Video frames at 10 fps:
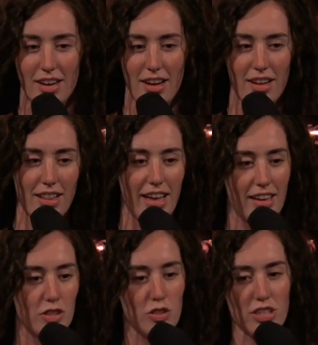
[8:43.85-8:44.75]
a
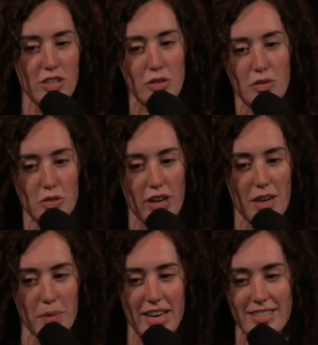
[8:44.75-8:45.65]
like jujitsu
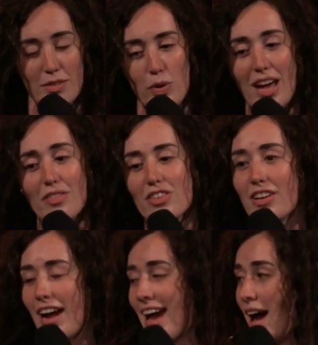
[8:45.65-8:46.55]
training place, and whenever
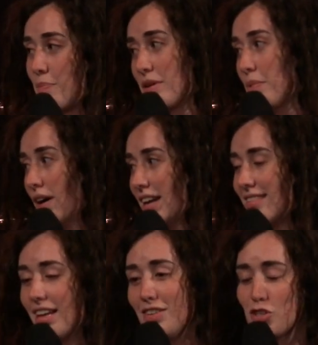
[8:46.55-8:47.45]
I happen upon it,
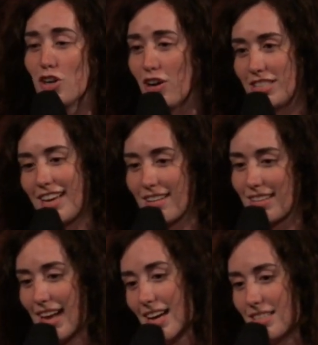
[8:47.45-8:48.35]
then sure I'll take a
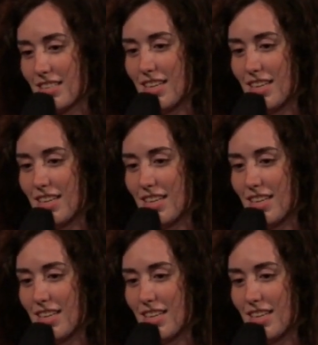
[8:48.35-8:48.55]
class.